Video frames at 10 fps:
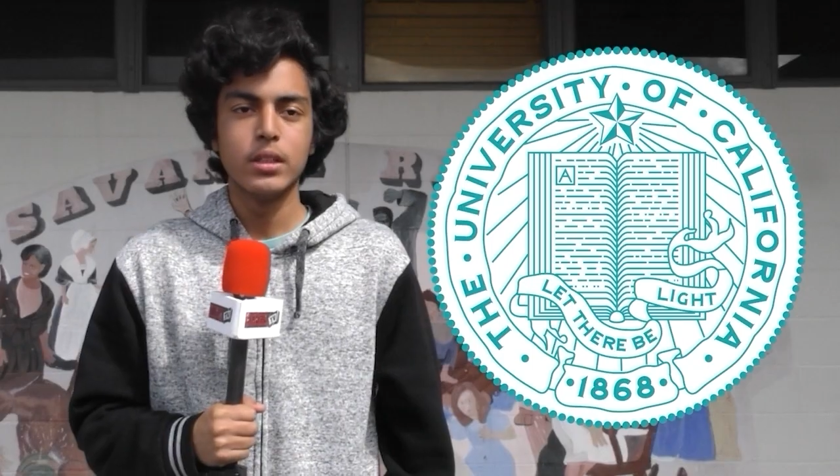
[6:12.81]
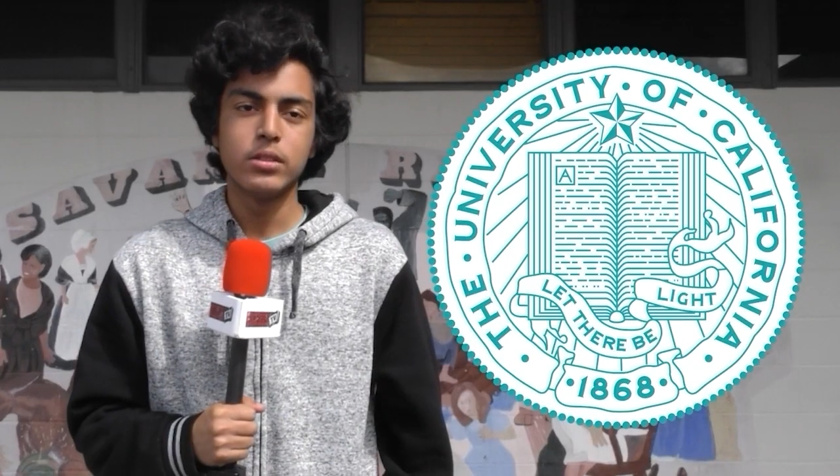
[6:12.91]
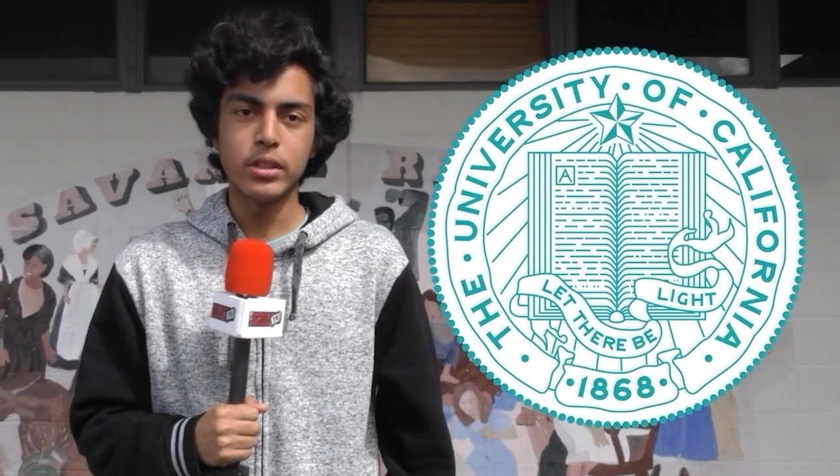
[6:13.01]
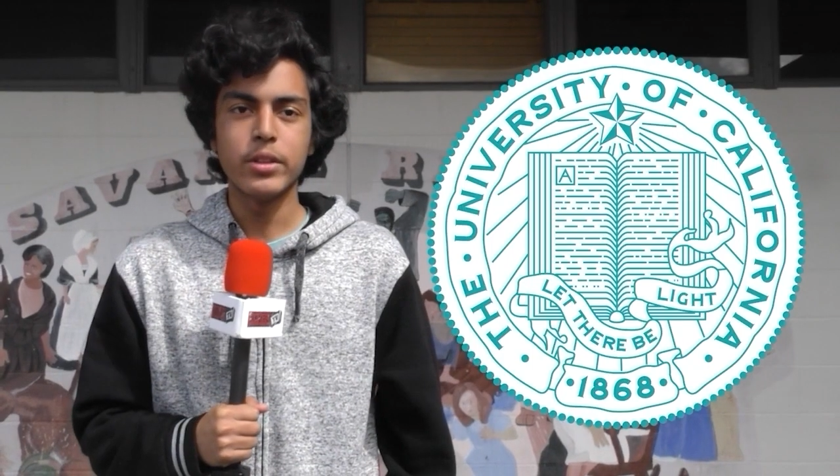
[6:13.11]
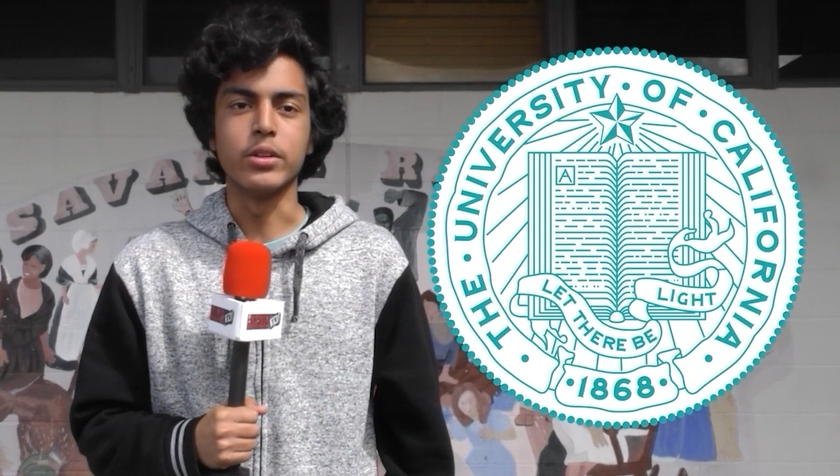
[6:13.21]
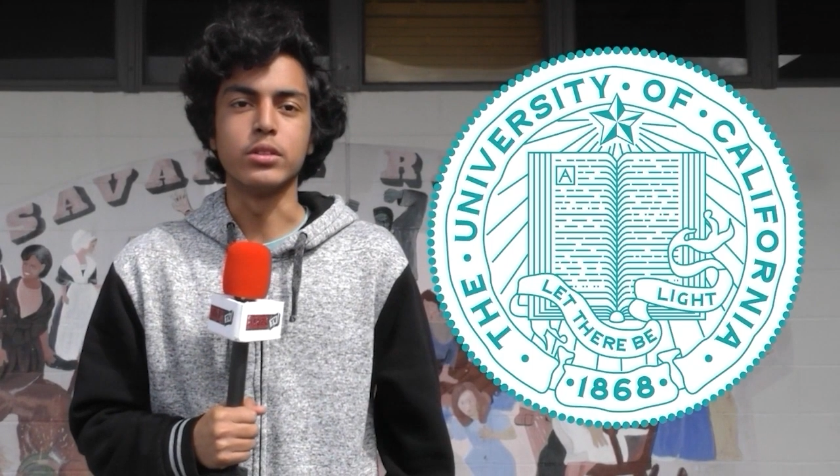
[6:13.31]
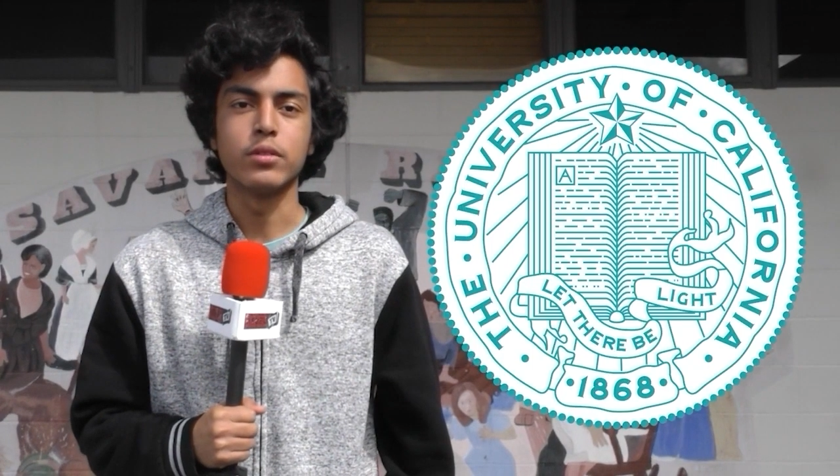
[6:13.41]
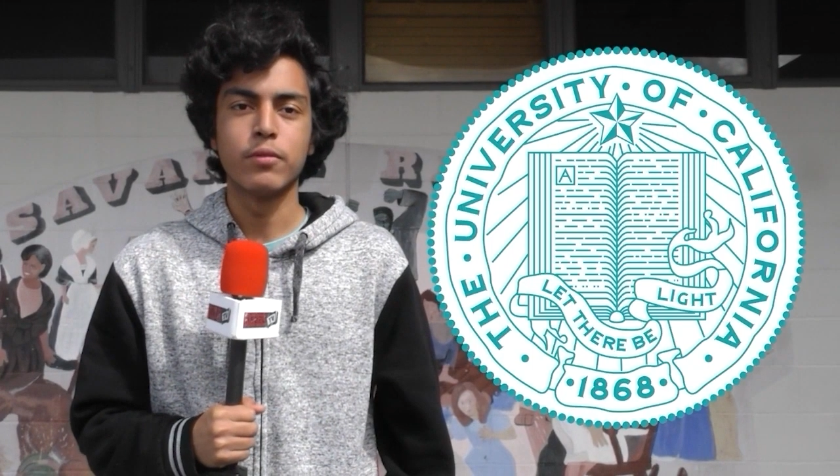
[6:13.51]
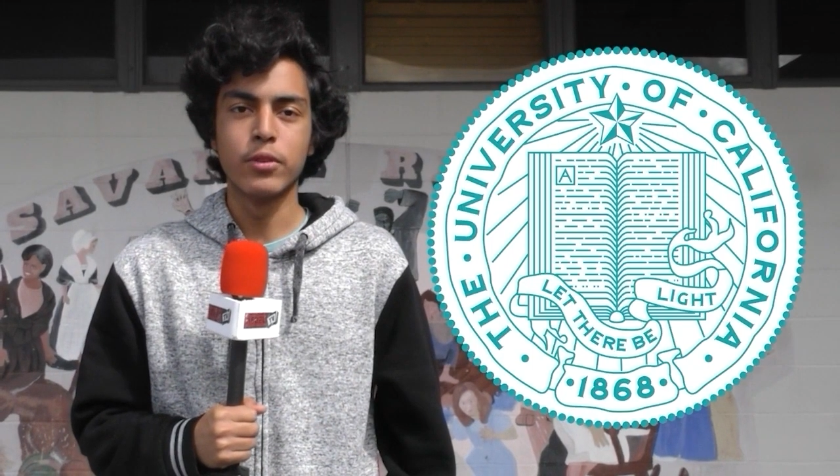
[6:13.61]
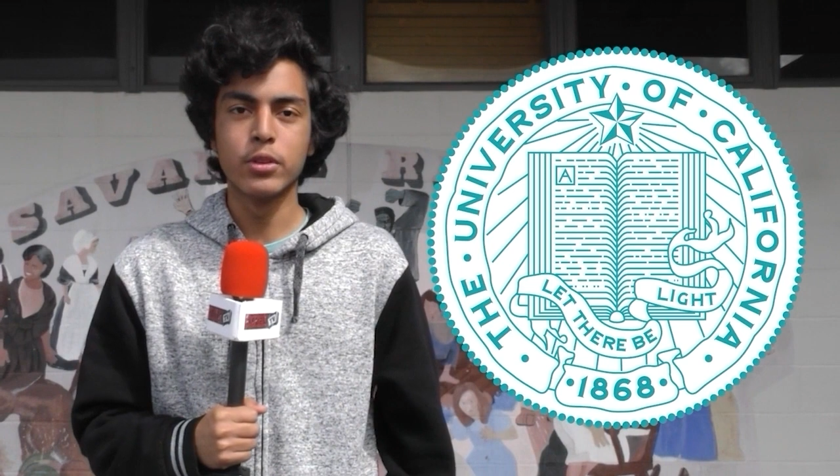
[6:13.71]
Seniors,
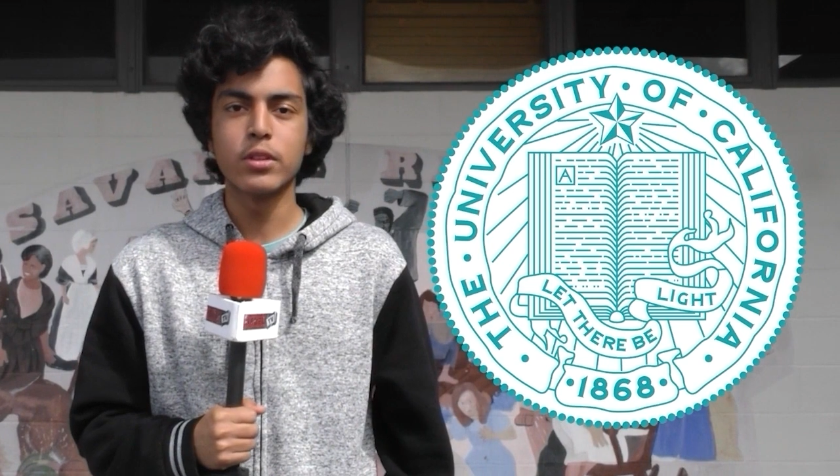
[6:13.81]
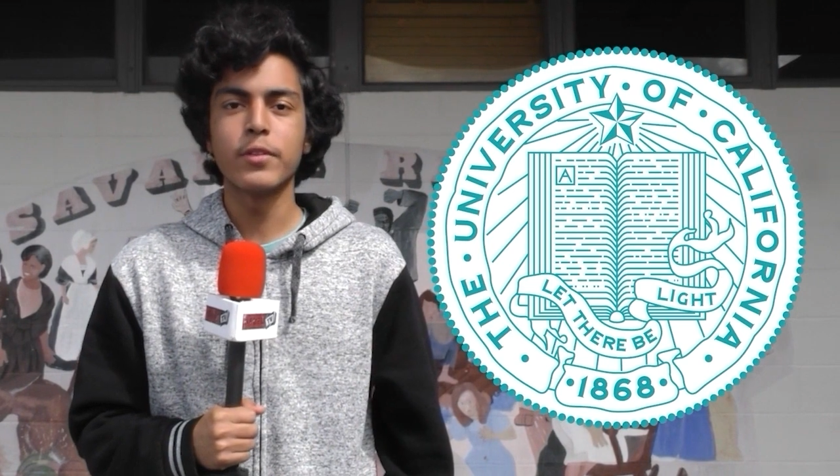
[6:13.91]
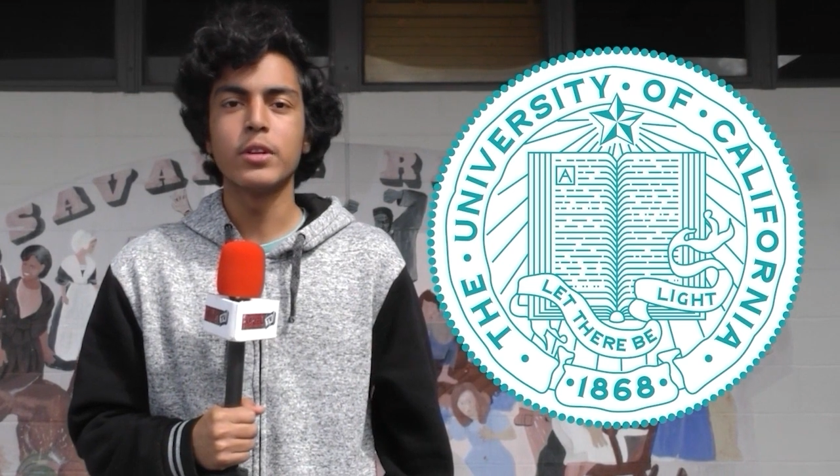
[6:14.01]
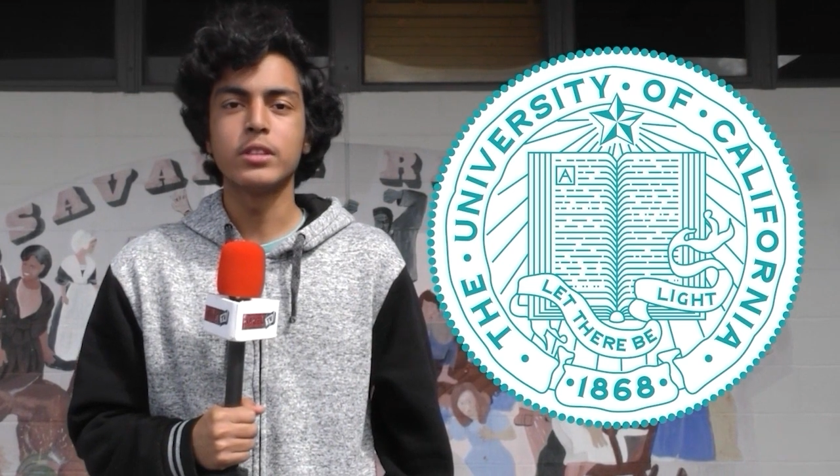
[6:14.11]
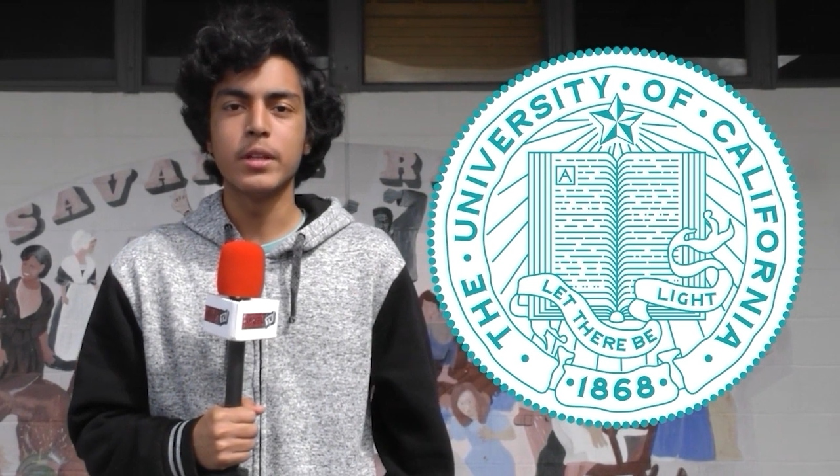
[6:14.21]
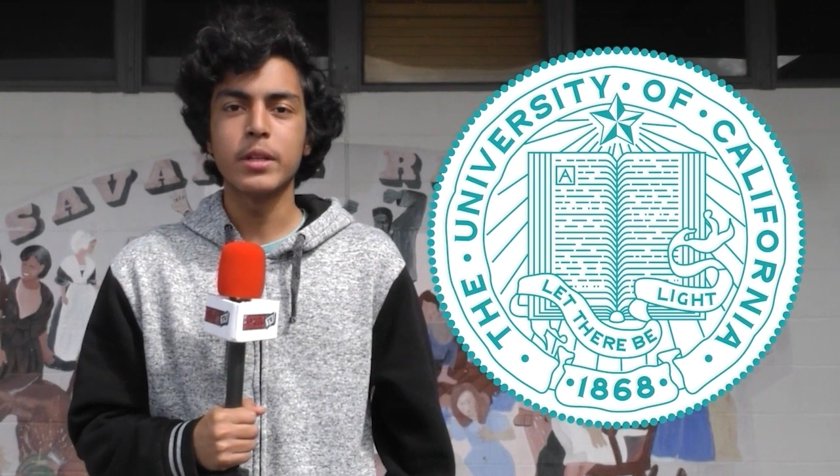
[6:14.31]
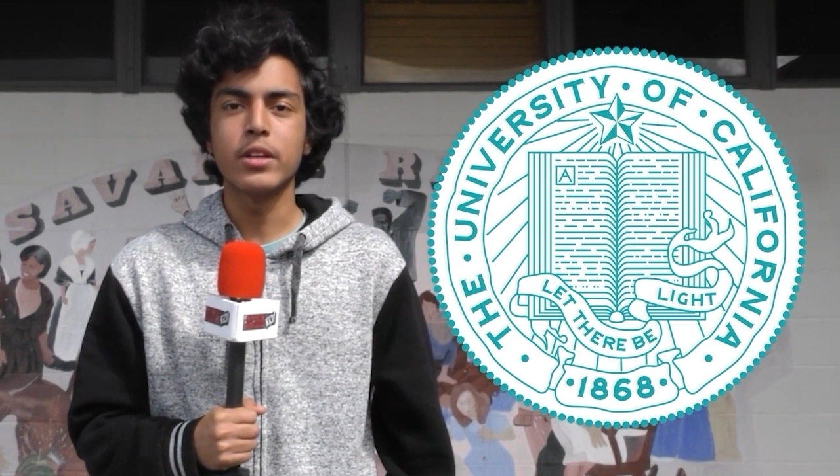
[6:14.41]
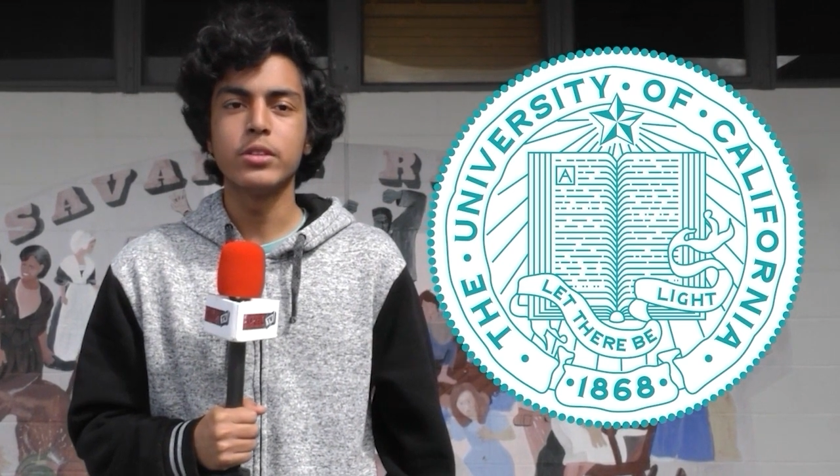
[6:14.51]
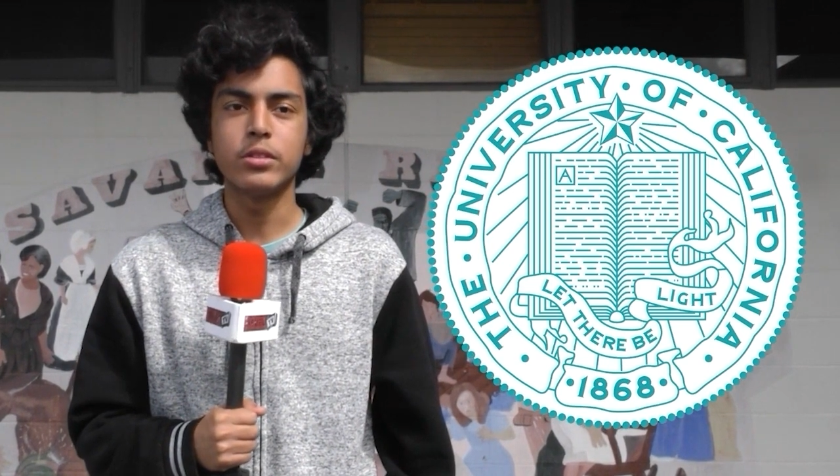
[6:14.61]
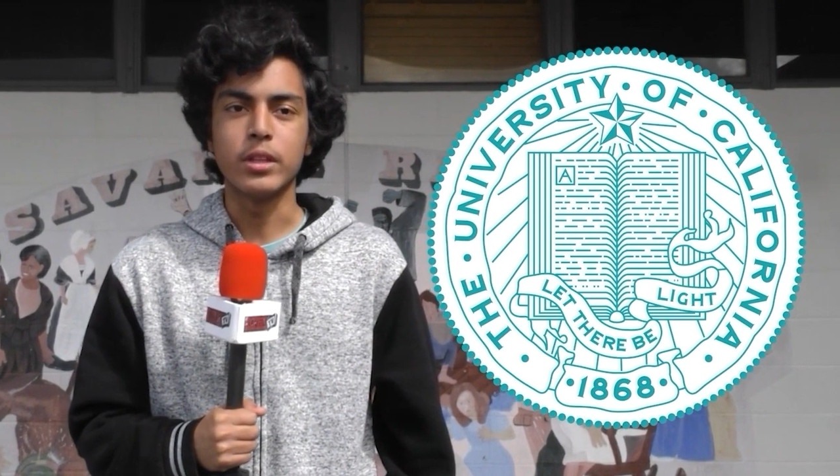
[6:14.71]
for those of you attending
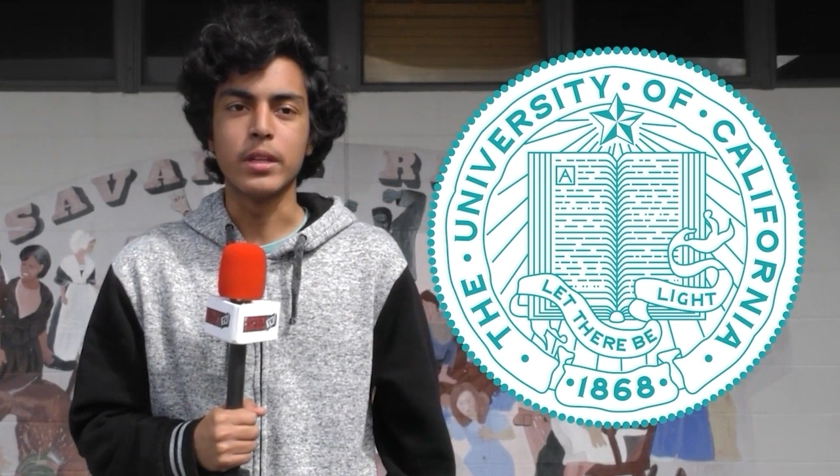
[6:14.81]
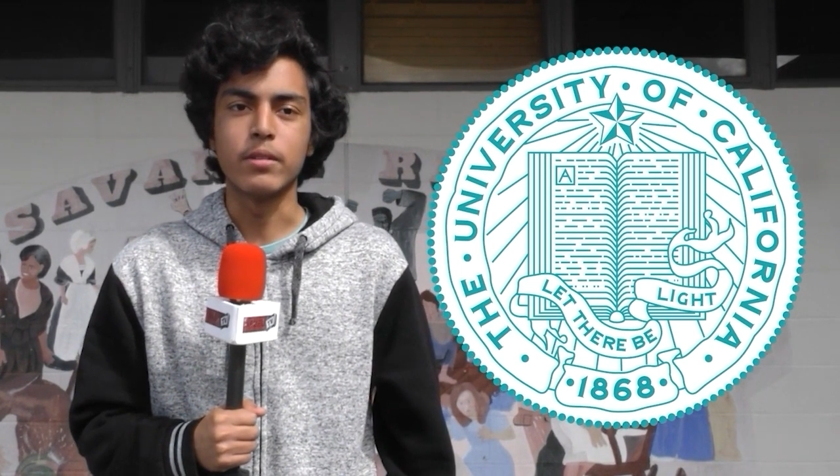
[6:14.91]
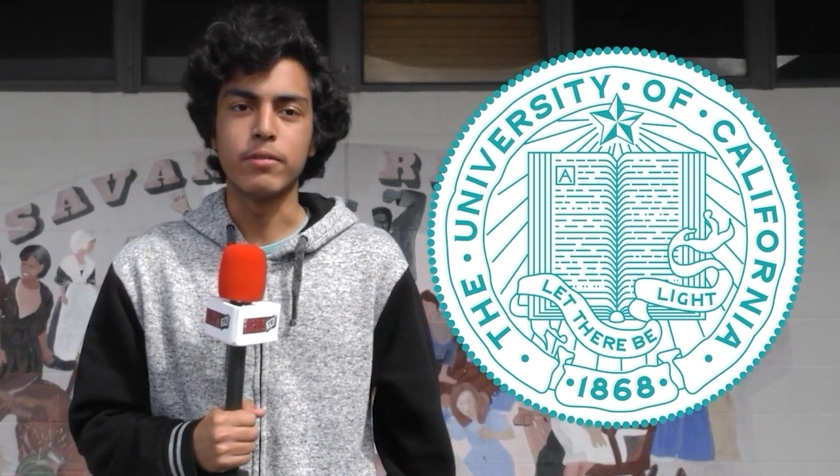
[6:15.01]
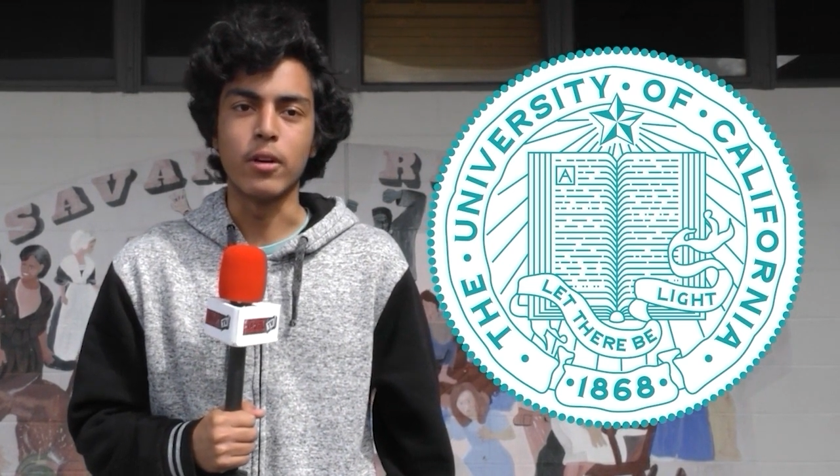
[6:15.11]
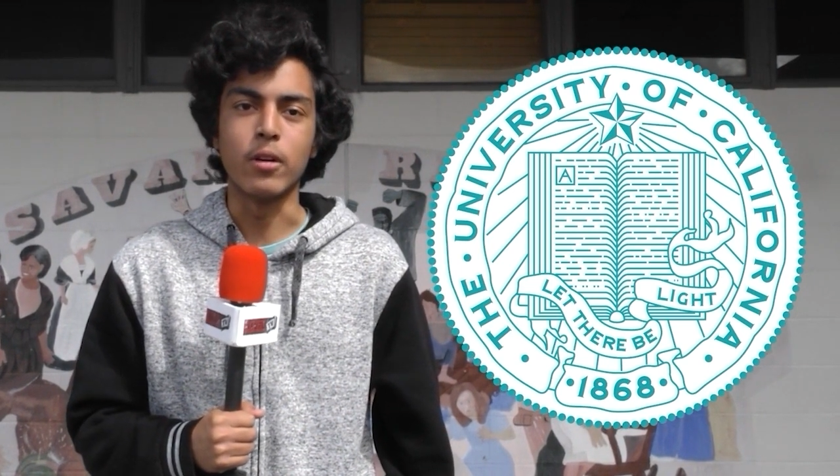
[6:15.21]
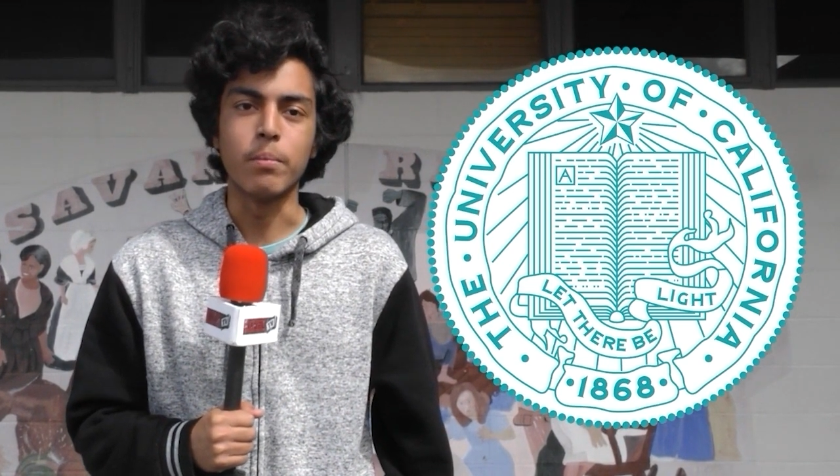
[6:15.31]
UC in the fall,